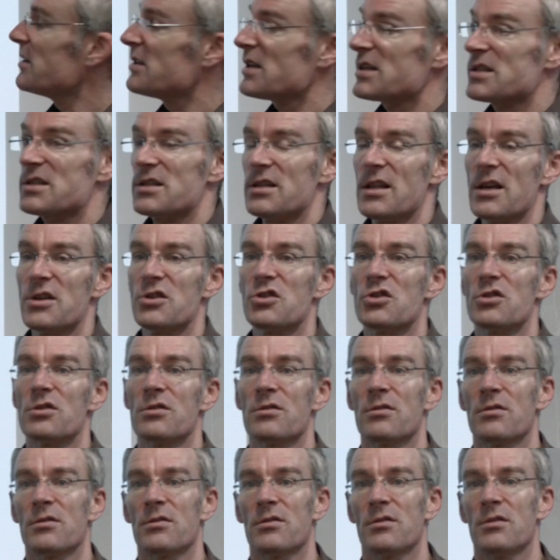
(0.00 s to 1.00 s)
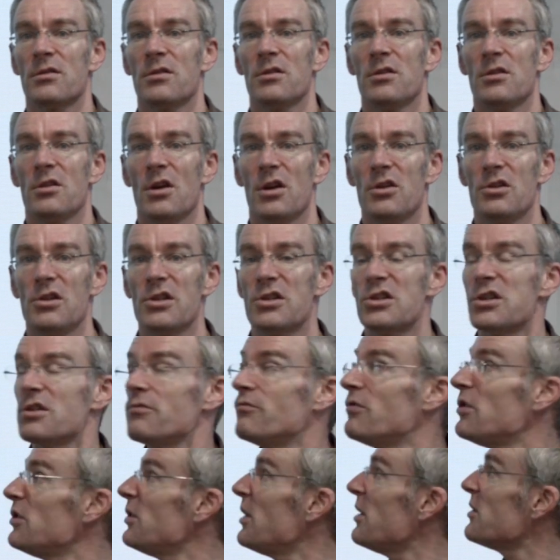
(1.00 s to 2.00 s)
destination. And you literally
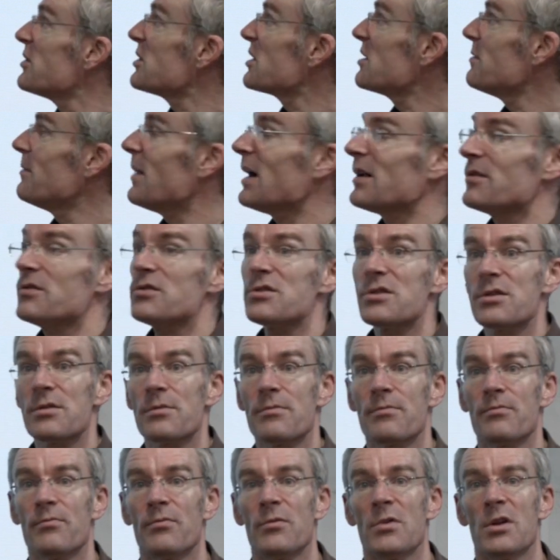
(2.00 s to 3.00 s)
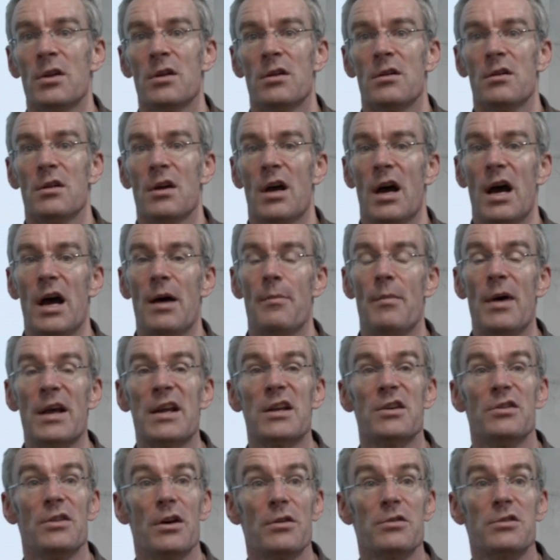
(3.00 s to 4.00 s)
run those commands and make
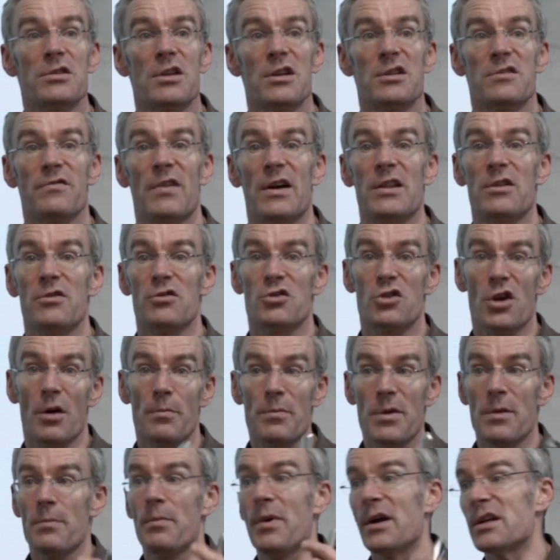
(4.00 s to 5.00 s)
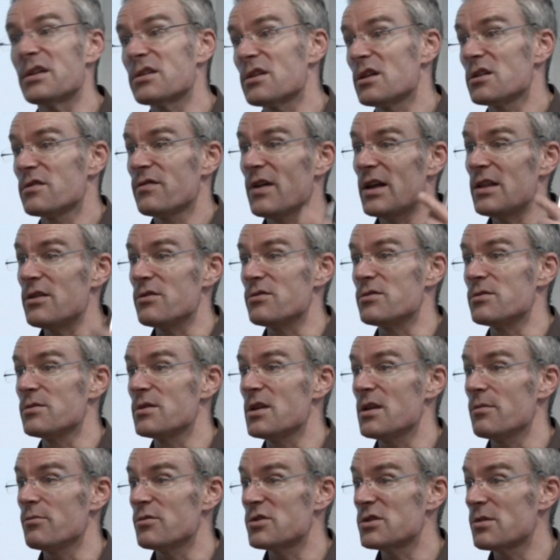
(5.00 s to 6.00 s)
a note of those values, copy and paste those values, and
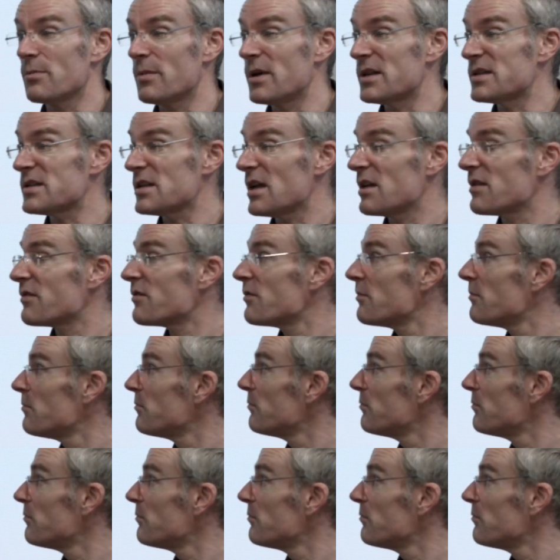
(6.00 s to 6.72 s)
keep them somewhere safe.